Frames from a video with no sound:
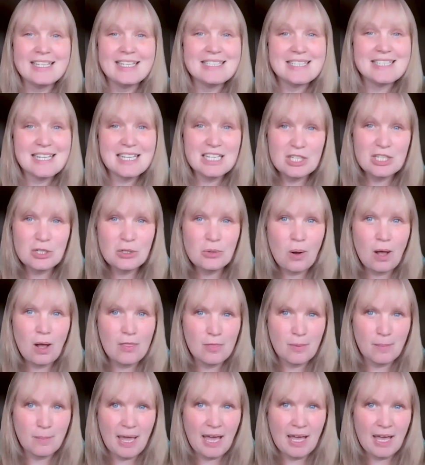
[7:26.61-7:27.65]
to continue
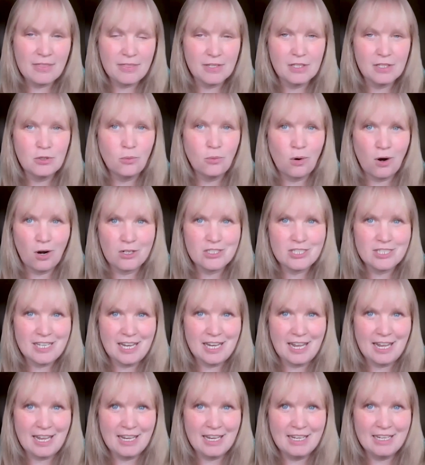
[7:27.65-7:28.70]
on the path that you are
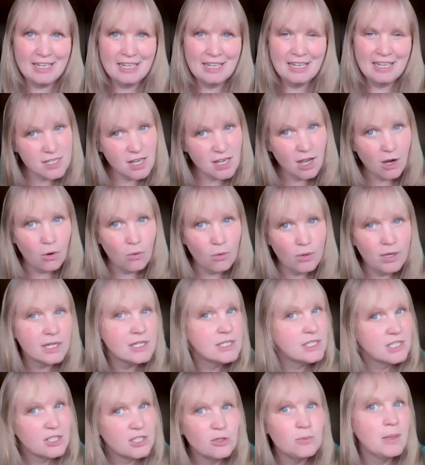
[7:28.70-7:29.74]
today? If so,
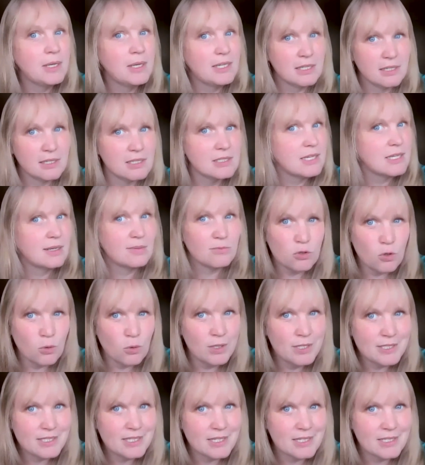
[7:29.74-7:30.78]
continue making the same
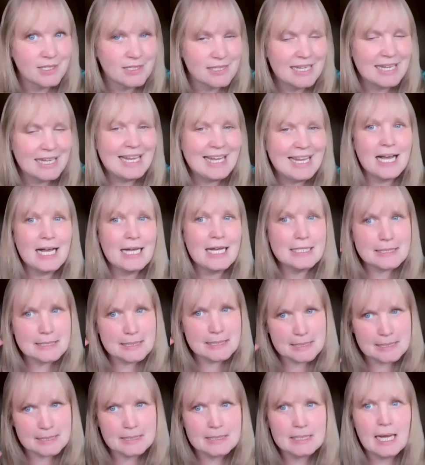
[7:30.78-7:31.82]
choices. If
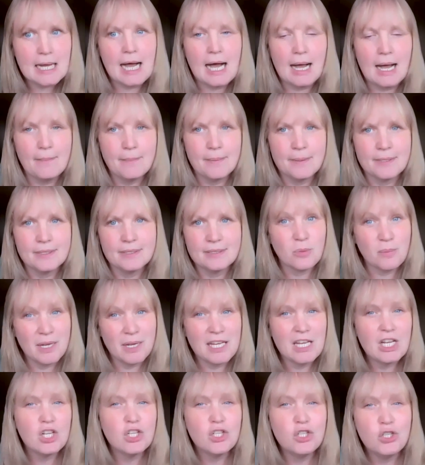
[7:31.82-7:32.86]
not, stop and start
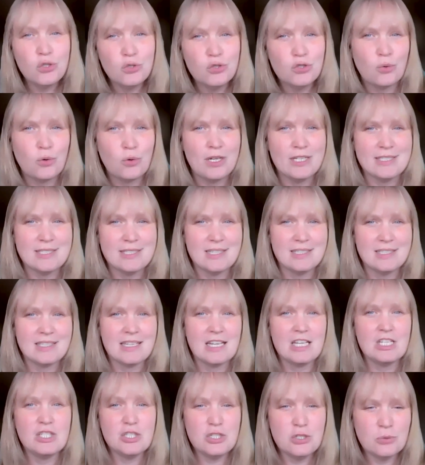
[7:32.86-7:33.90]
making new
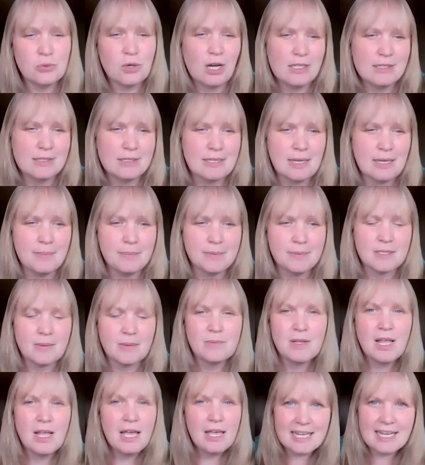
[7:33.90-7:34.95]
choices and new
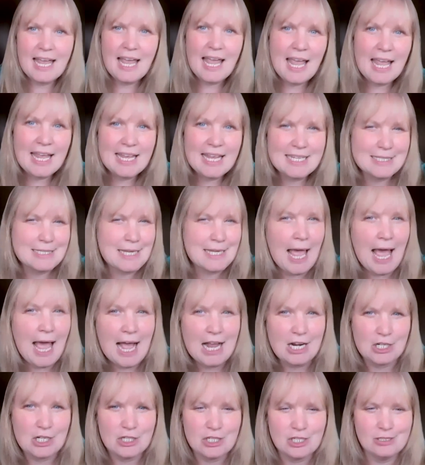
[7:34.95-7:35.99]
concepts. The second A is
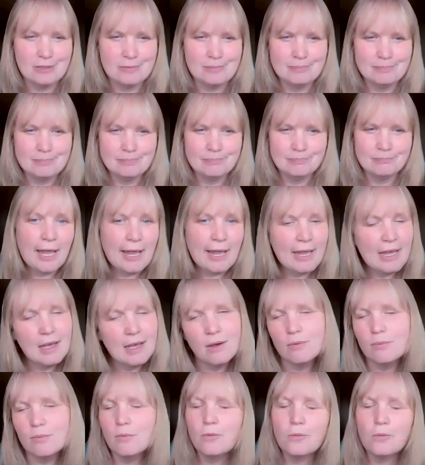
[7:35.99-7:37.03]
action. You
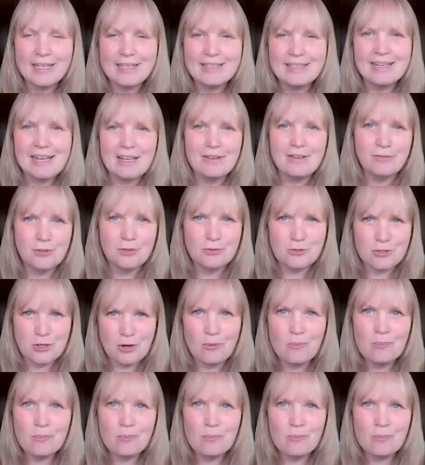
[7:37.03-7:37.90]
can't win if you